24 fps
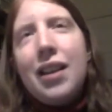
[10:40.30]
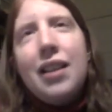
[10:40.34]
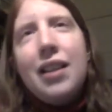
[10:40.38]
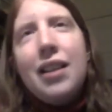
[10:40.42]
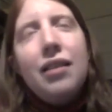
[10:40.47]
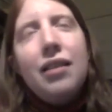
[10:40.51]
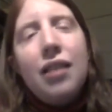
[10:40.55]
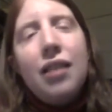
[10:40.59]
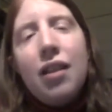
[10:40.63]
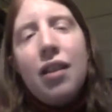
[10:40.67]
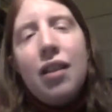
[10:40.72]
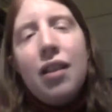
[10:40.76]

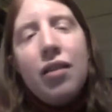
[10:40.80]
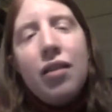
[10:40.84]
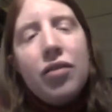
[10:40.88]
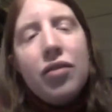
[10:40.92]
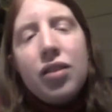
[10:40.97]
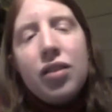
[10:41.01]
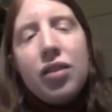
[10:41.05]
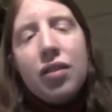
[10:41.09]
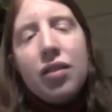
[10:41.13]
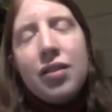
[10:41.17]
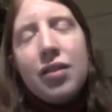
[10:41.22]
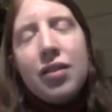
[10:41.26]
He
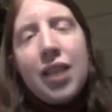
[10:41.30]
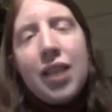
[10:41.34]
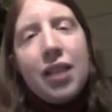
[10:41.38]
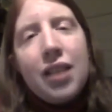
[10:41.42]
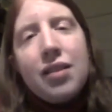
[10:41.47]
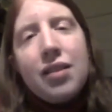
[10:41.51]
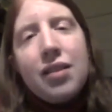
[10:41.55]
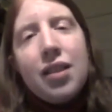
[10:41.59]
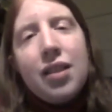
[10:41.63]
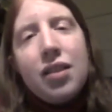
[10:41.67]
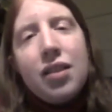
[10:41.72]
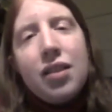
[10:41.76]
loved
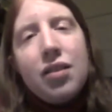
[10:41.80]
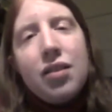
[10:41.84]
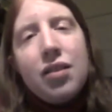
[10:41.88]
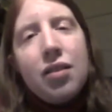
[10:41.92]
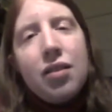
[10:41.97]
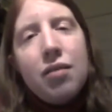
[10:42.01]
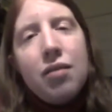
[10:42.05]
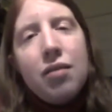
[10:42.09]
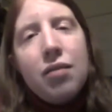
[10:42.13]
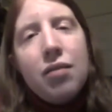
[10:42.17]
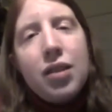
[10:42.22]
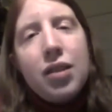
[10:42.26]

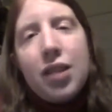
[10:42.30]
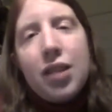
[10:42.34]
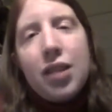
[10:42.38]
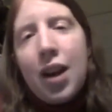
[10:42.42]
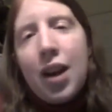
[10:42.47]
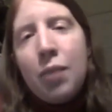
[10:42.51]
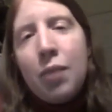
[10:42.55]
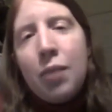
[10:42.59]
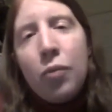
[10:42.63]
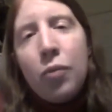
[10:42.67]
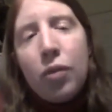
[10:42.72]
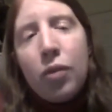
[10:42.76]
dancing to
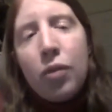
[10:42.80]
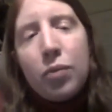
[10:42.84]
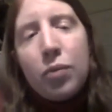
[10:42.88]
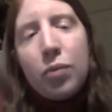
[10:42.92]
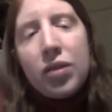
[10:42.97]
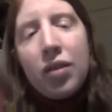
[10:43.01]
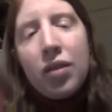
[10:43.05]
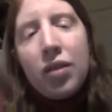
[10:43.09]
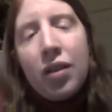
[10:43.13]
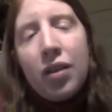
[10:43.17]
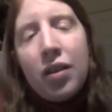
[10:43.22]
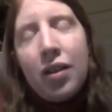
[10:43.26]
the Time
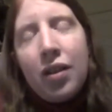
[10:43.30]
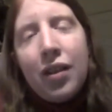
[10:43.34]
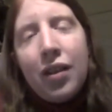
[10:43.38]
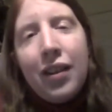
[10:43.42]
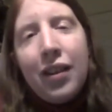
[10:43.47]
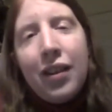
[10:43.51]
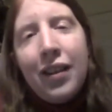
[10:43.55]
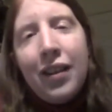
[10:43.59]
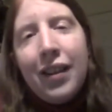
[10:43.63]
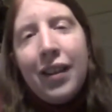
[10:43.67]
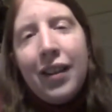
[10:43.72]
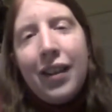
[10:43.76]
Warp
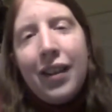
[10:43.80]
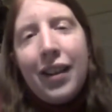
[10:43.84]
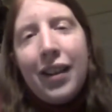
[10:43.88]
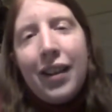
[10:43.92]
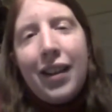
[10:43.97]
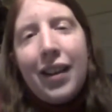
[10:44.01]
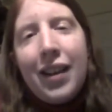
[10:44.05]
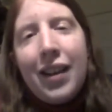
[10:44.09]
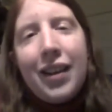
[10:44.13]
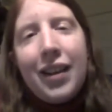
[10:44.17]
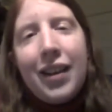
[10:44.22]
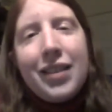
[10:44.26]
song
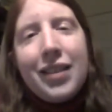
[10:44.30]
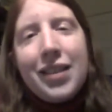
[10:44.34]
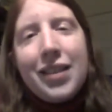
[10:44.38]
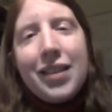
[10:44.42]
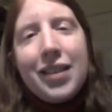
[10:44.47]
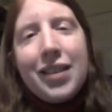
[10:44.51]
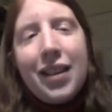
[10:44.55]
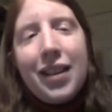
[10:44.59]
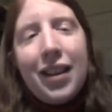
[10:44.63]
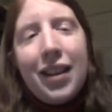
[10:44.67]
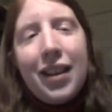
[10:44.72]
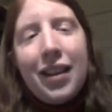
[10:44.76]

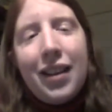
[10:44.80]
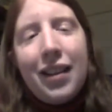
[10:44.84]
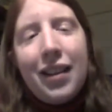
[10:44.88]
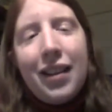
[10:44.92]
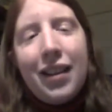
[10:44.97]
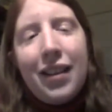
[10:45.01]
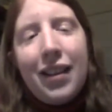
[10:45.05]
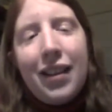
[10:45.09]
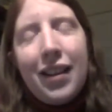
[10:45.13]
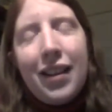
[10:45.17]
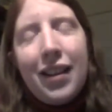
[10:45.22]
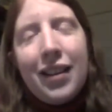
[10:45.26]
at,
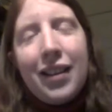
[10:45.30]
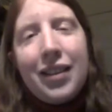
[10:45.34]
uh,